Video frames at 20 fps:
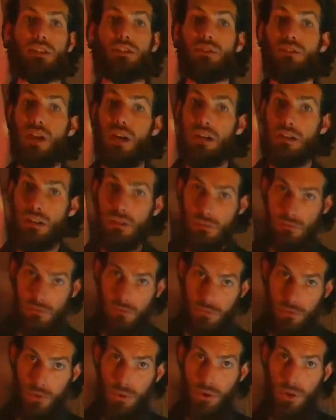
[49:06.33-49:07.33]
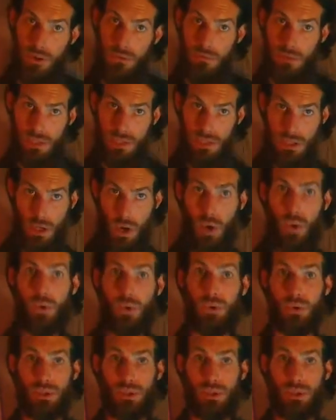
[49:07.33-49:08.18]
do not conform to the tonal